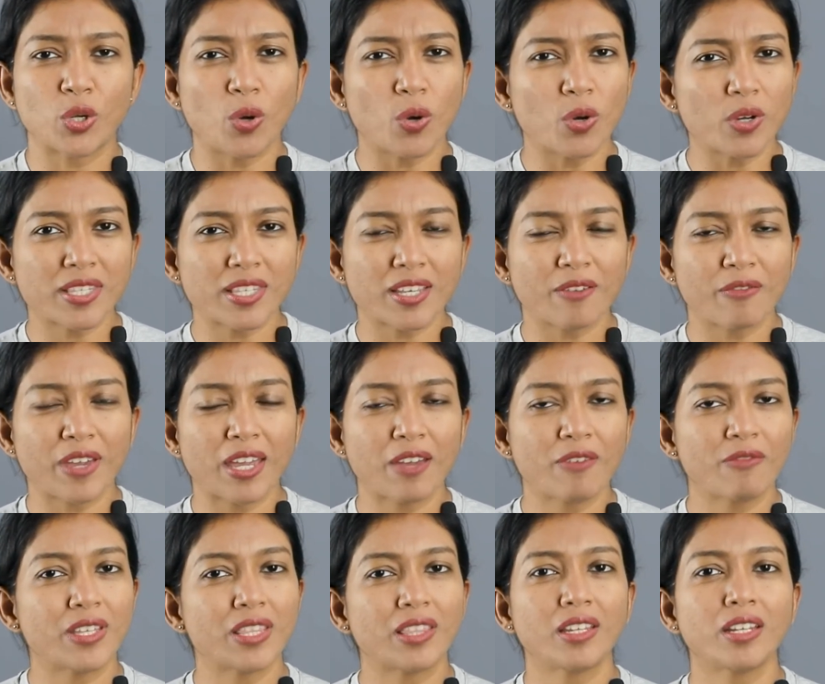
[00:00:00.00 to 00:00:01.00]
goes
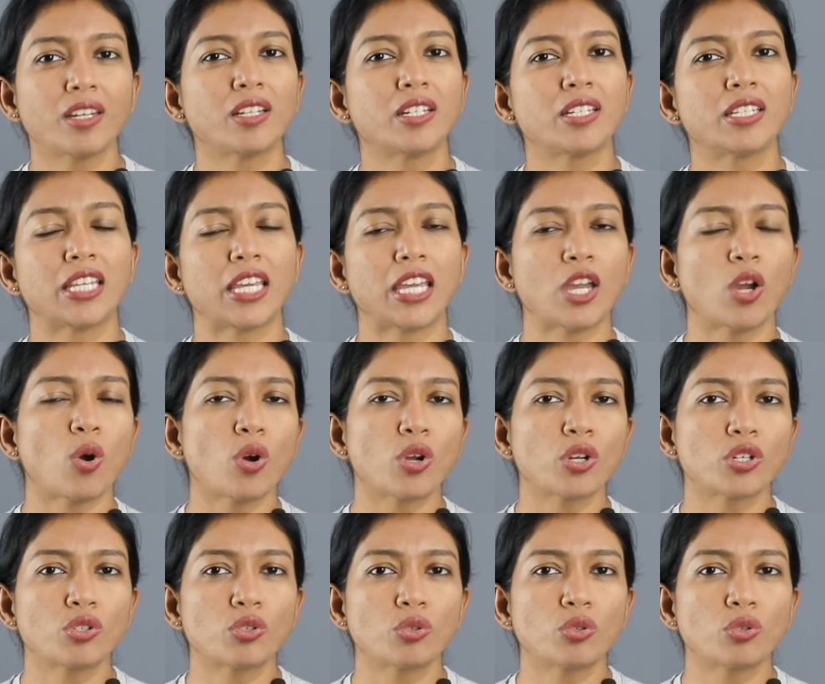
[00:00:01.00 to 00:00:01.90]
away within a day or